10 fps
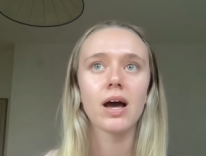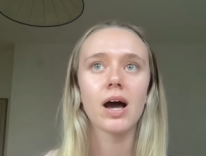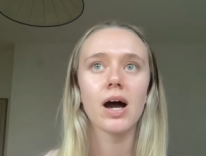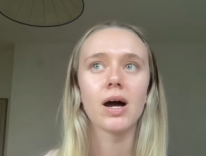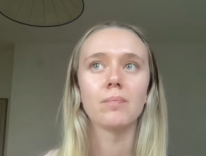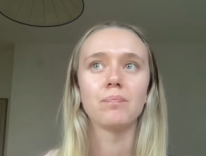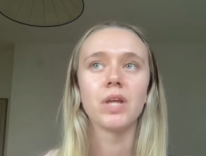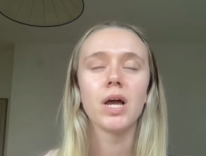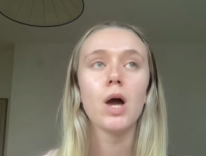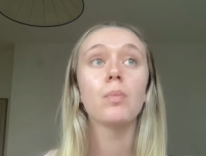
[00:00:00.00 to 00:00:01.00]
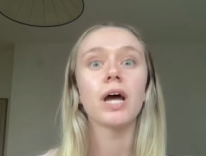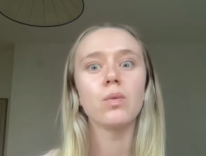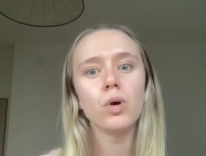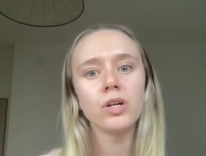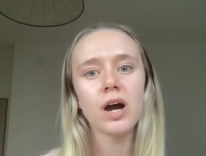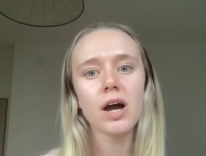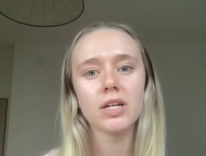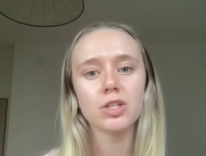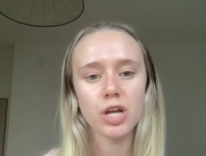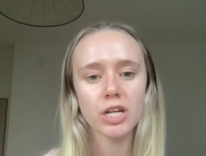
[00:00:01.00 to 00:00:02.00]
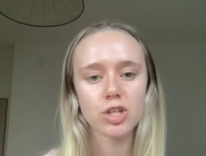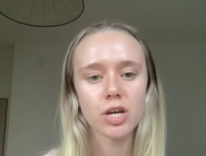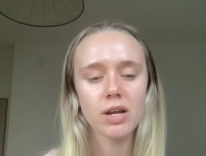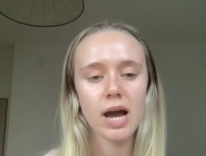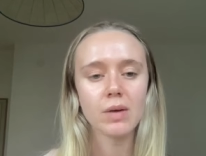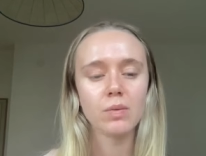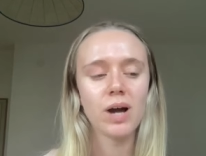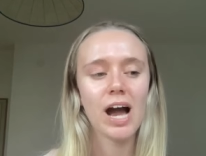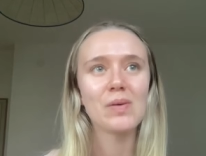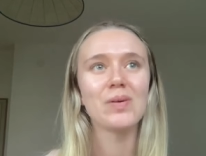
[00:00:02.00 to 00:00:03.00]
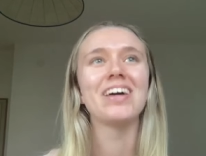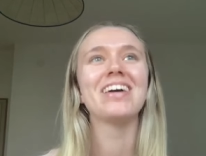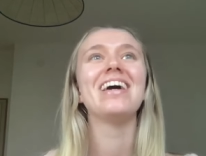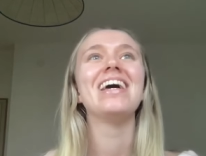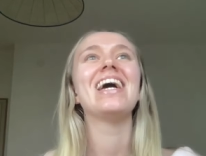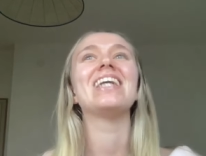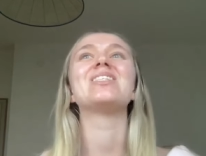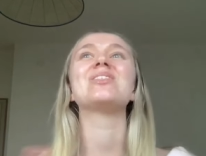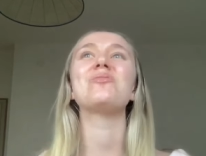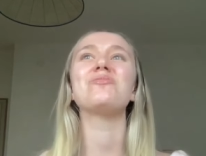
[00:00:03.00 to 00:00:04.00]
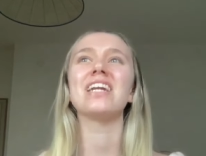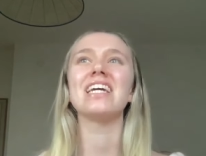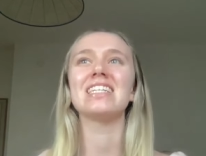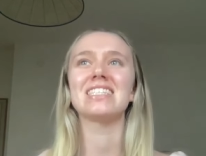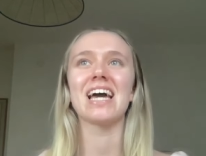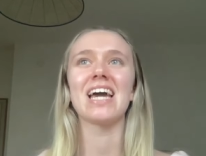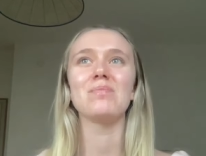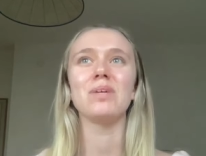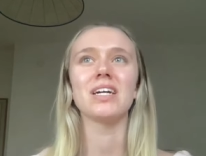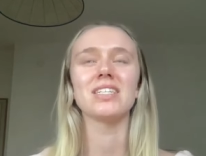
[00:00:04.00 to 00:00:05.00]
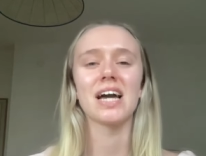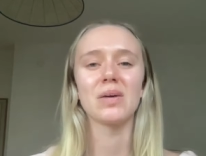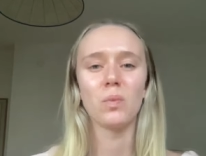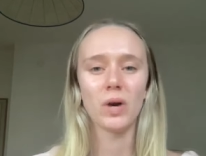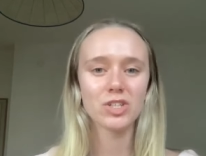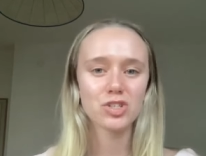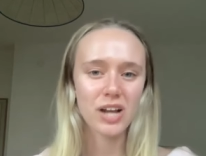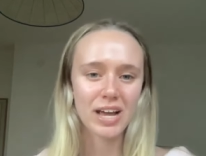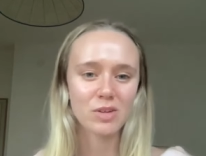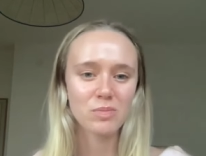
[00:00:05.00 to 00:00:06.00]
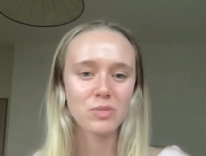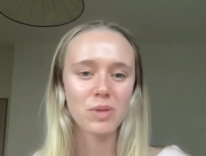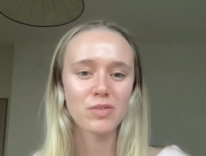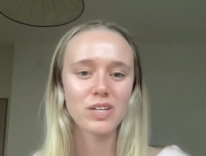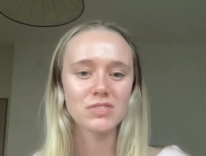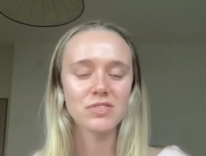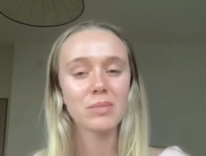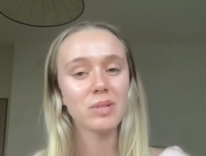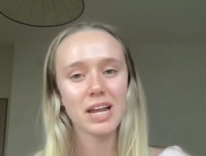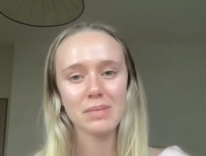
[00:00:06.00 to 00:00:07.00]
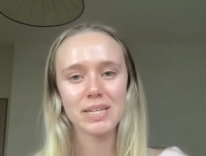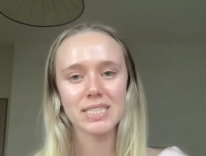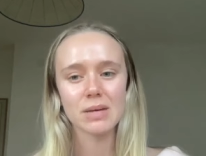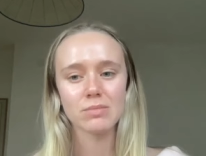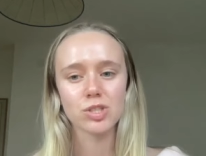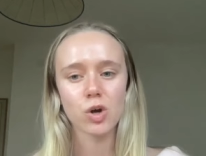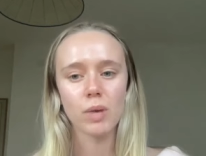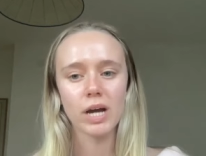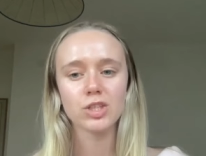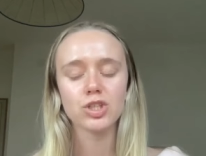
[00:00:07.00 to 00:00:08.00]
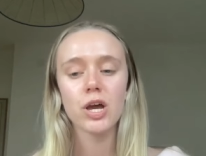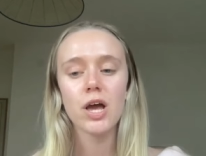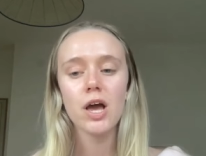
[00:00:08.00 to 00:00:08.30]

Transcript: Um, but I would not change it. I, I, it's so funny to say because I wish that I could be with my friends and family and I miss them so much.